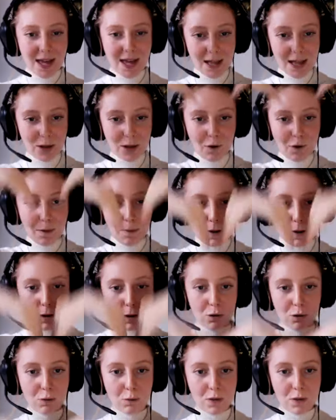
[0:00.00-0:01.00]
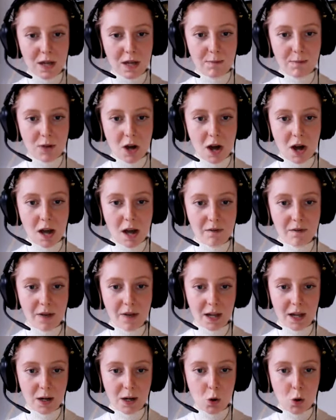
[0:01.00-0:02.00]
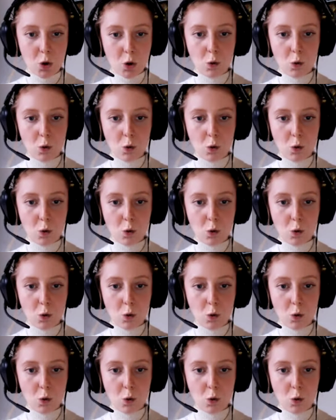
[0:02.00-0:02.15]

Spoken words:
in your emotional deep diving.